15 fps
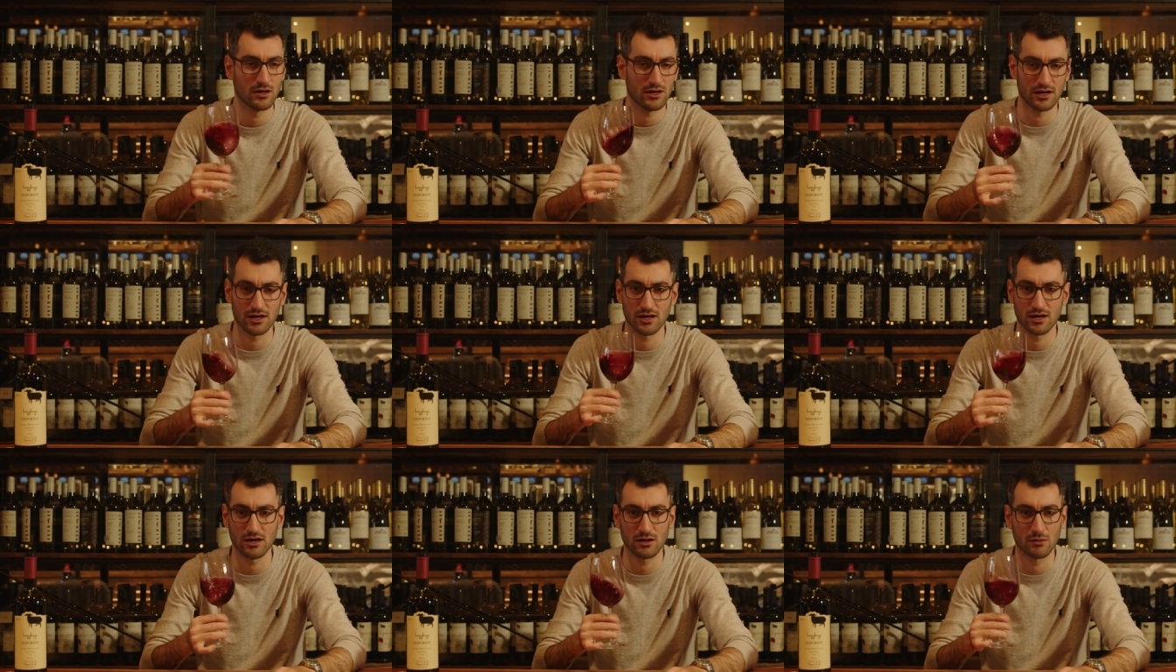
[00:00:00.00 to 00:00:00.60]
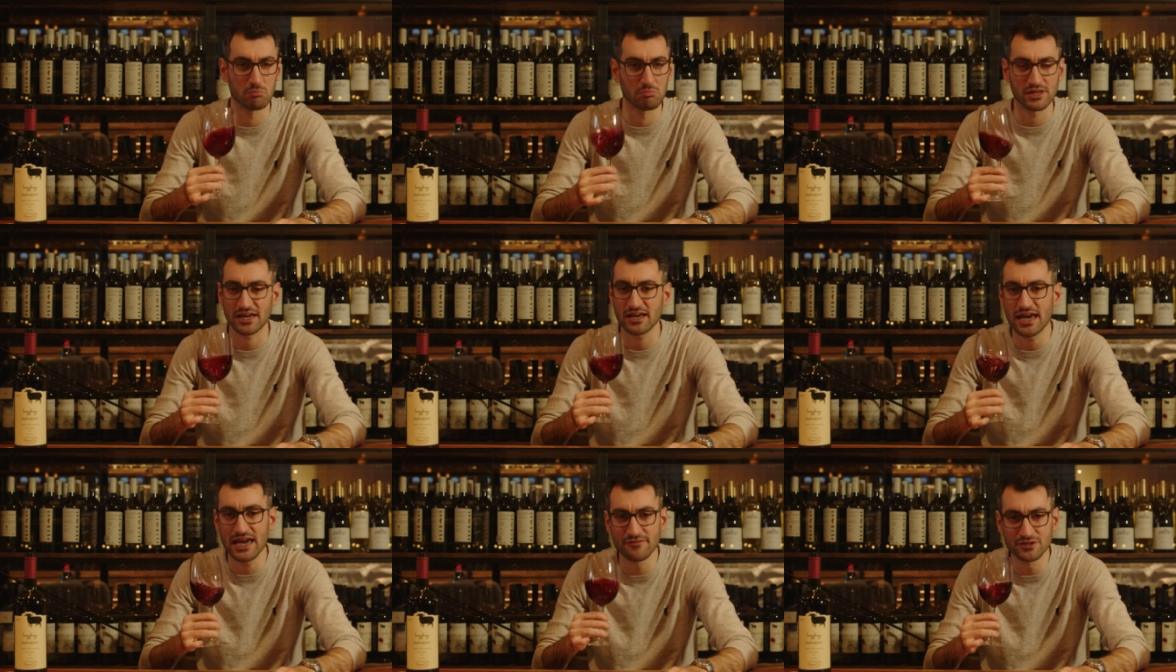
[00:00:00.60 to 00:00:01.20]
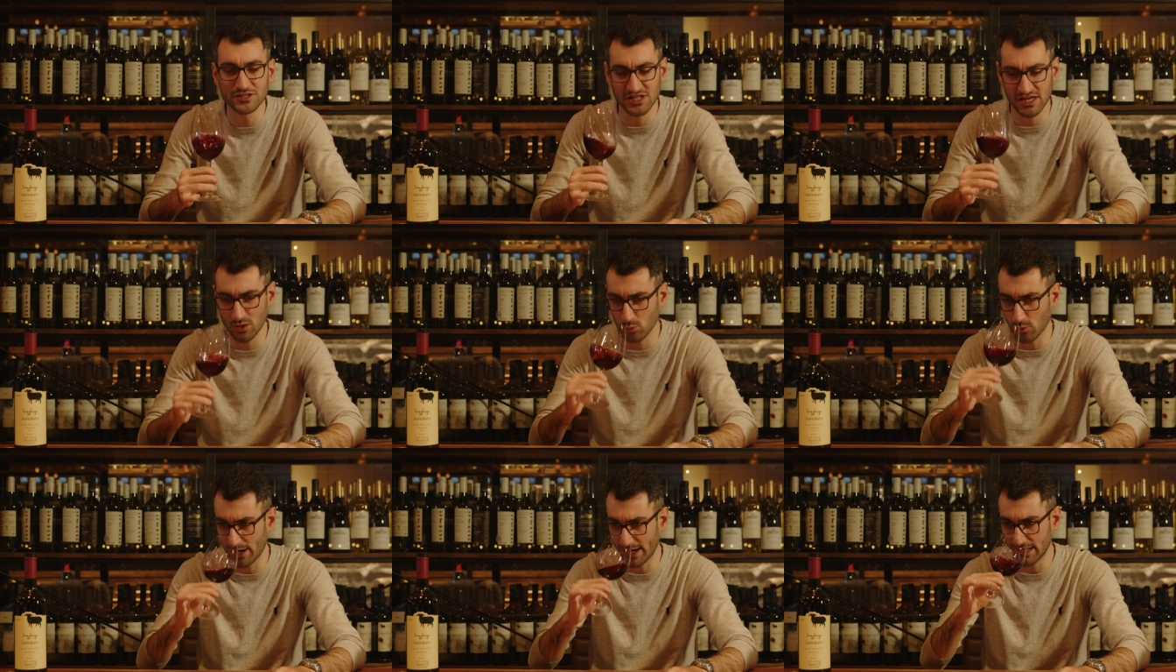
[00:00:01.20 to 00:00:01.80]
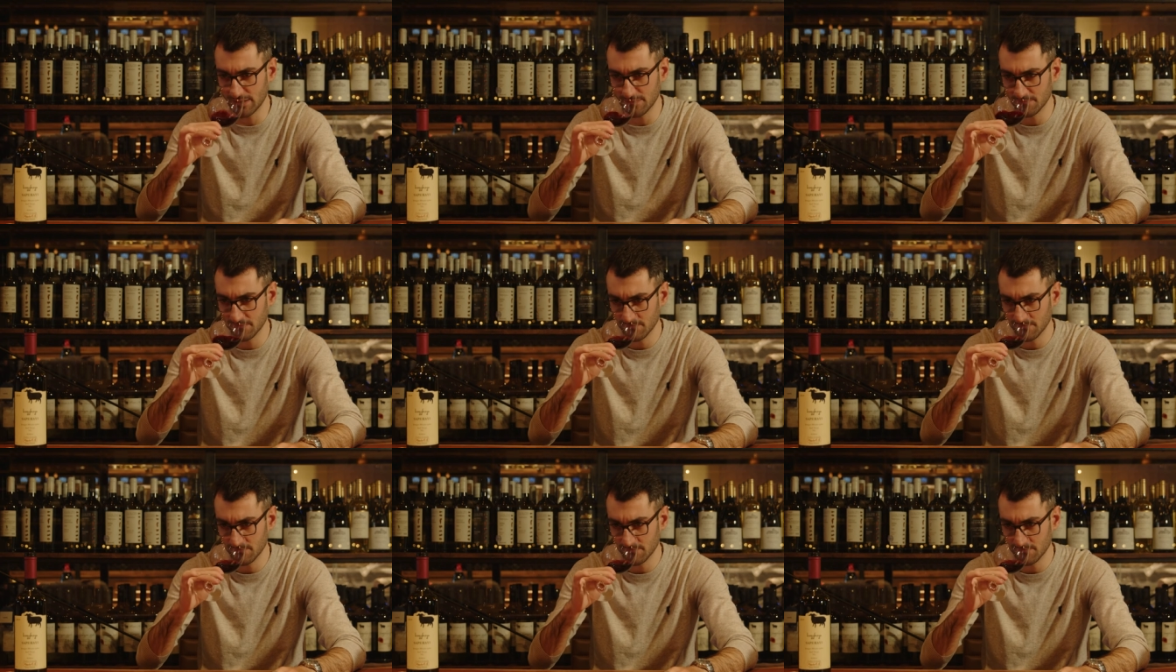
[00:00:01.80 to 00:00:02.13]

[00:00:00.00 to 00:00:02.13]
uh, like everyday wine.